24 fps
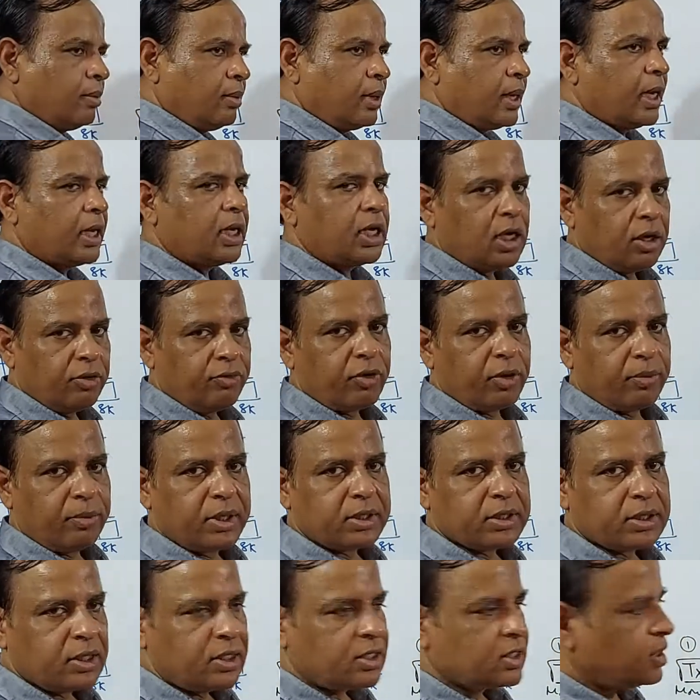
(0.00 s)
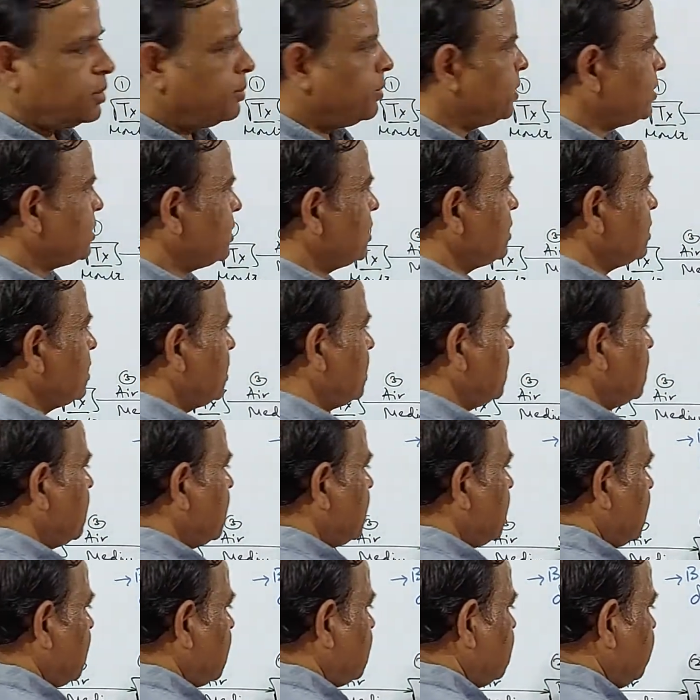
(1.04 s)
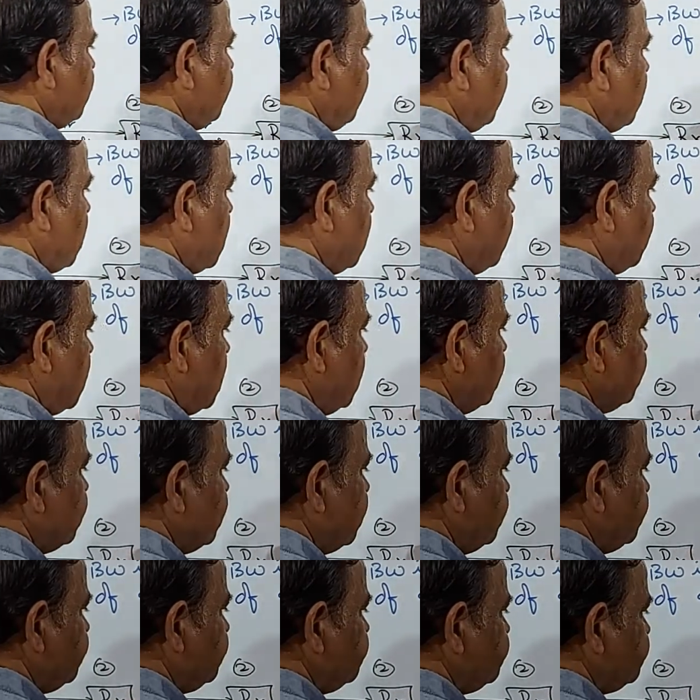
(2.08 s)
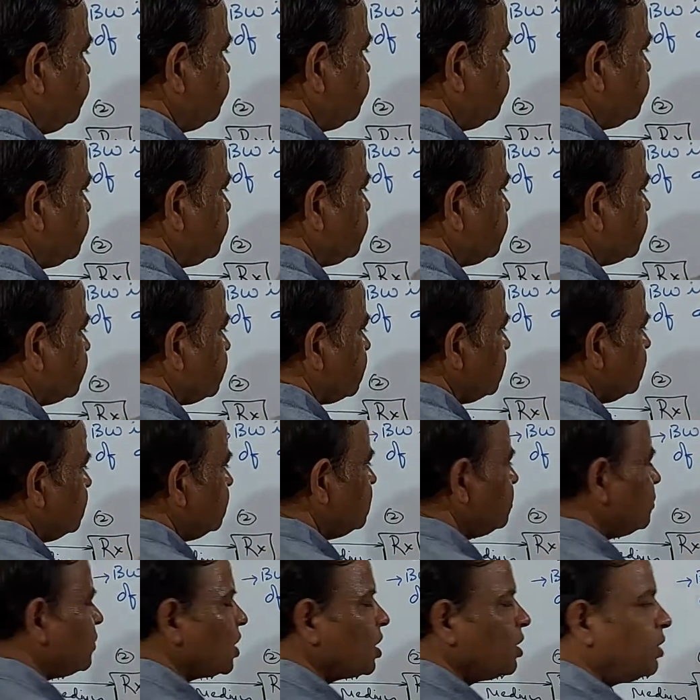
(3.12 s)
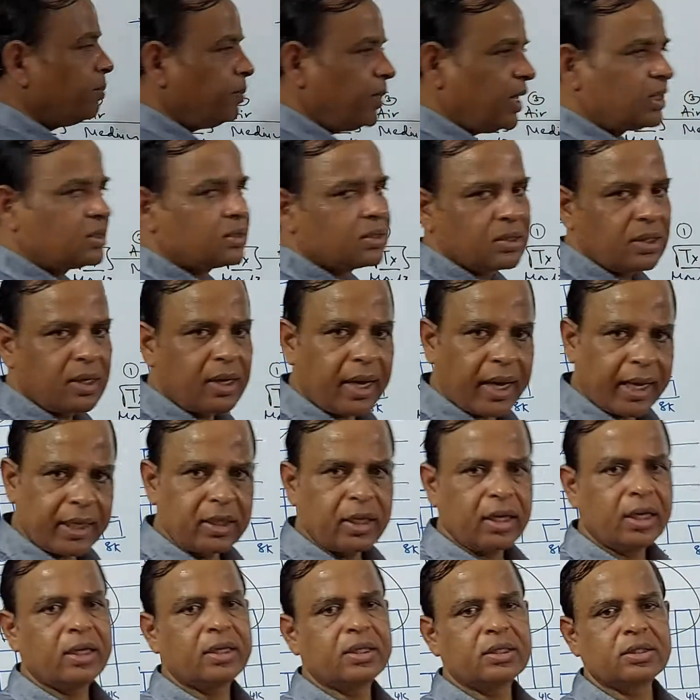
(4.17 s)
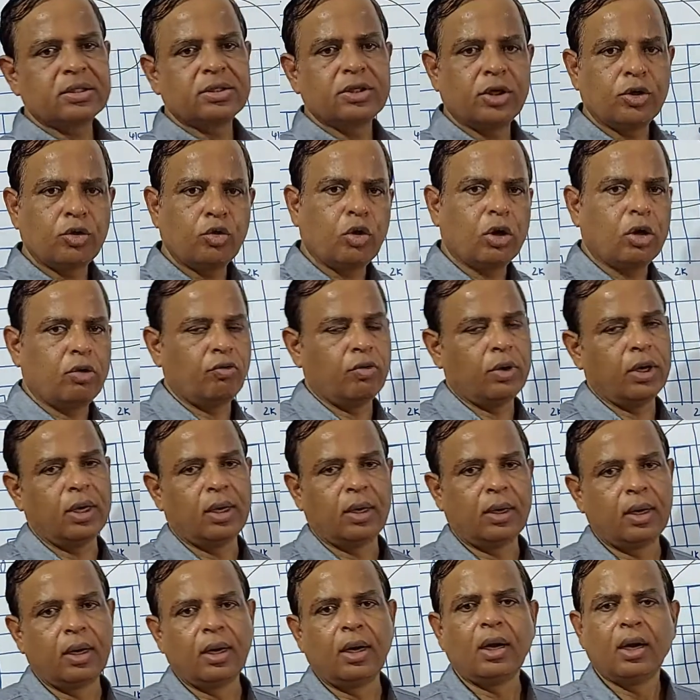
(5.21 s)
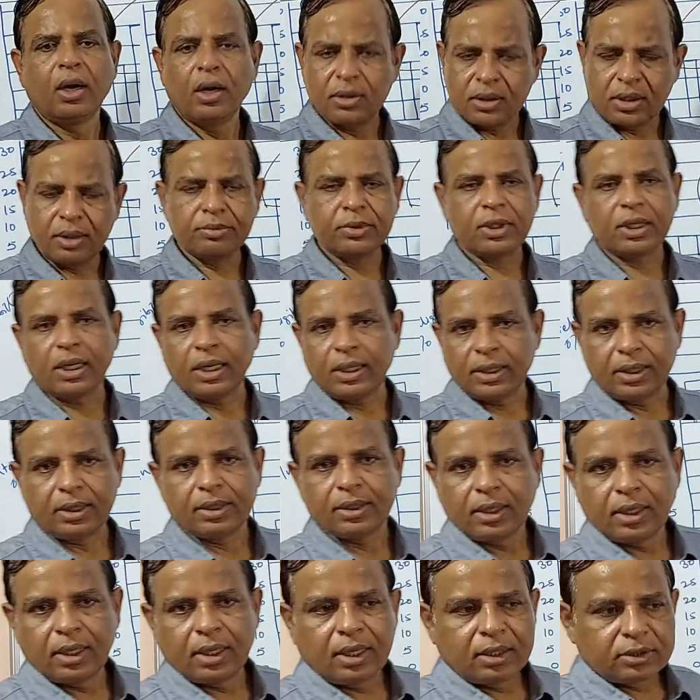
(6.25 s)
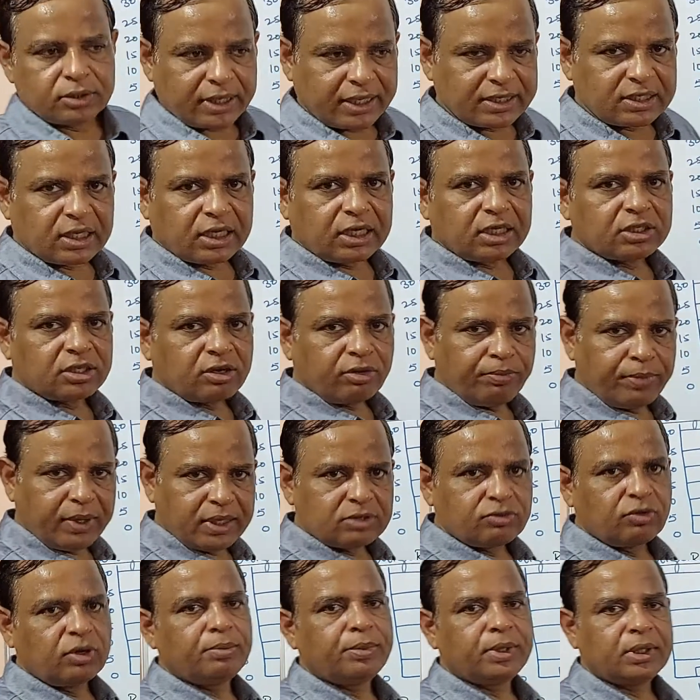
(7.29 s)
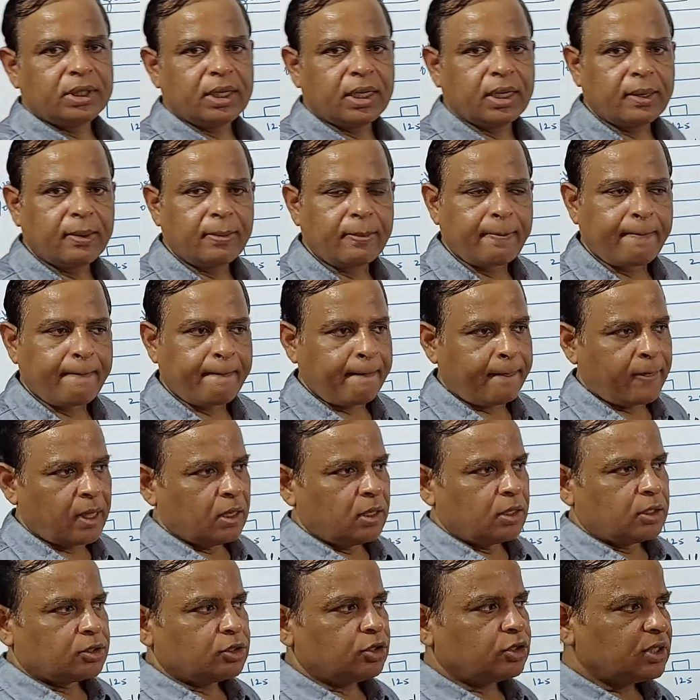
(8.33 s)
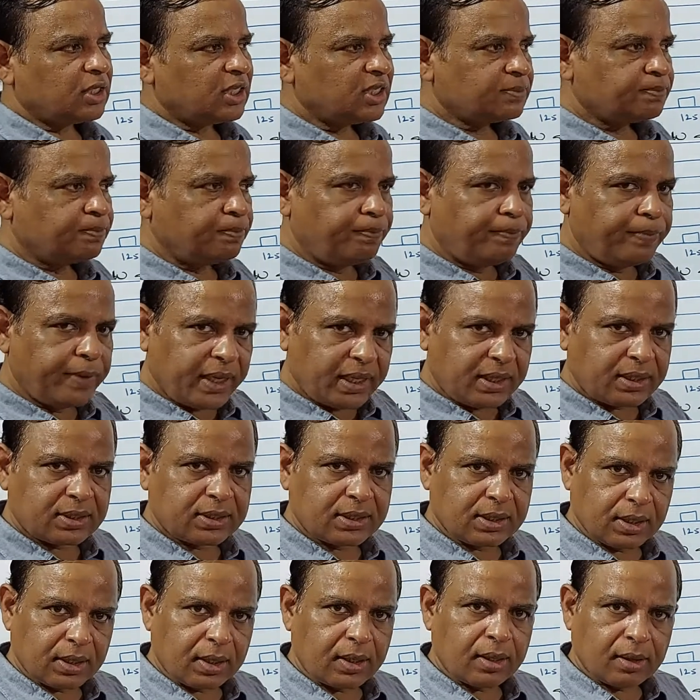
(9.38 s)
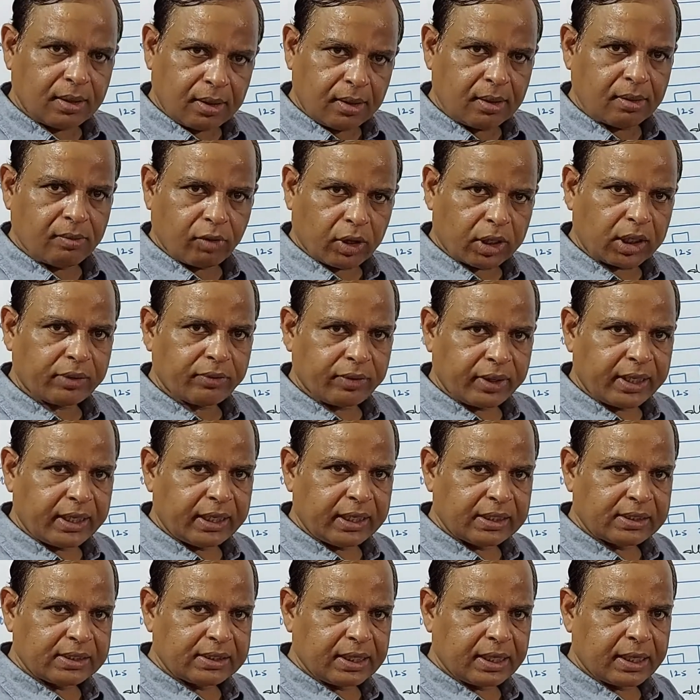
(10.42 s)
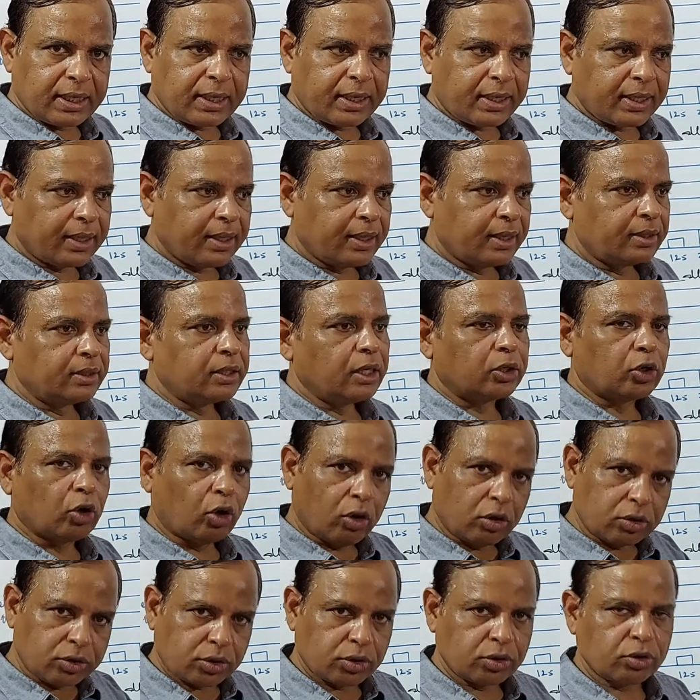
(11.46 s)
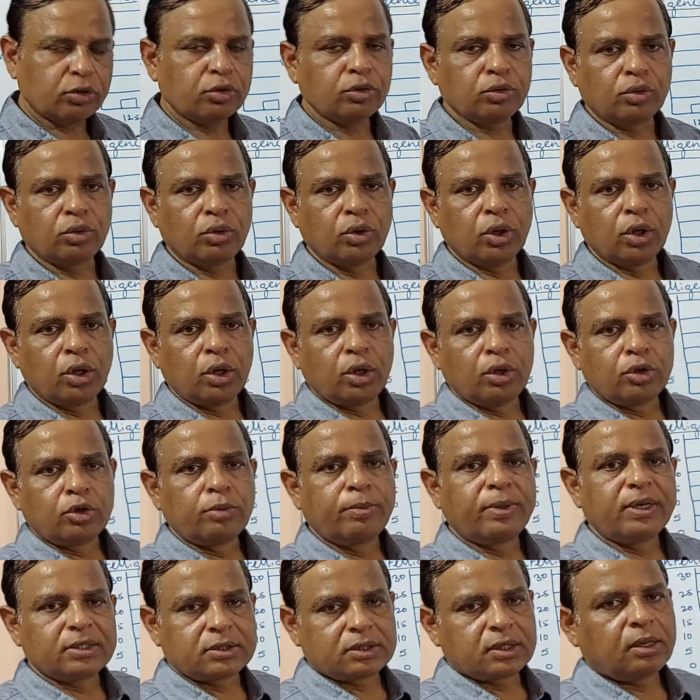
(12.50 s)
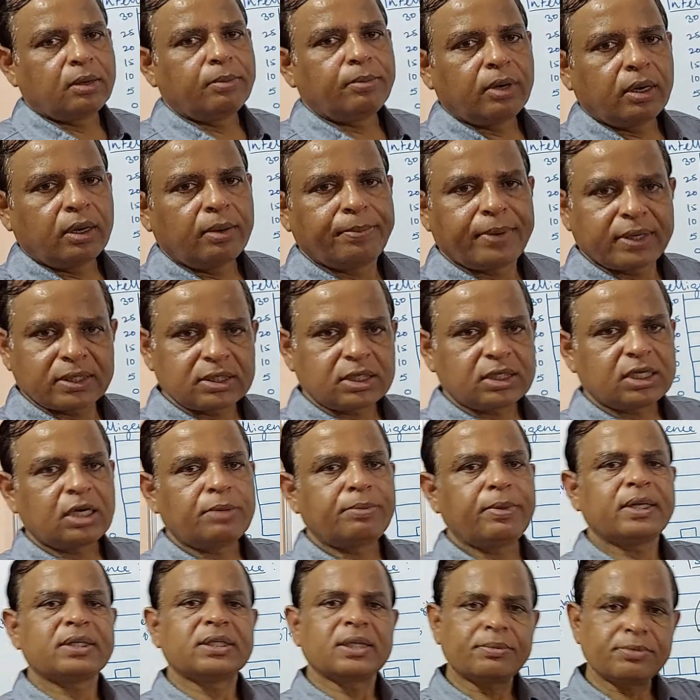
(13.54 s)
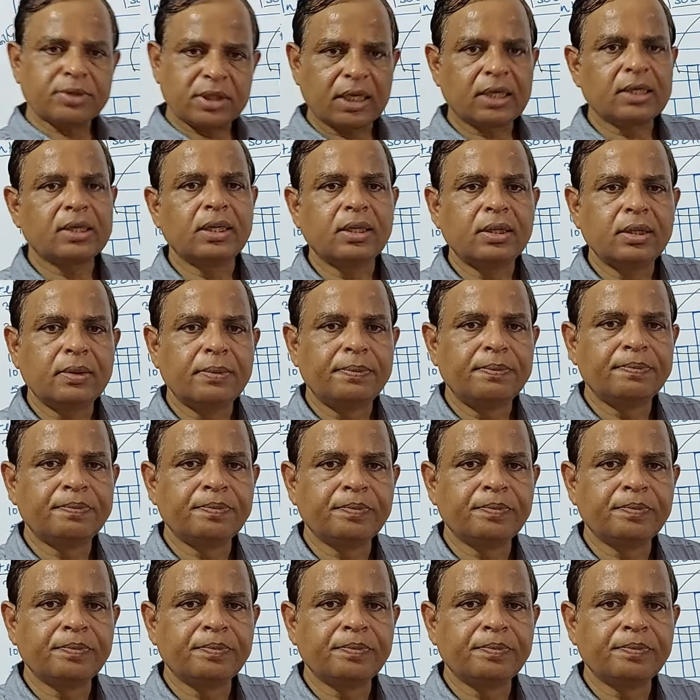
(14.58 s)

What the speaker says: any information is represented in the form of bits, either it is 0 or 1, something like that. So a series of bits will be there. So these bits, whatever it is there, that also to be represented by some signal.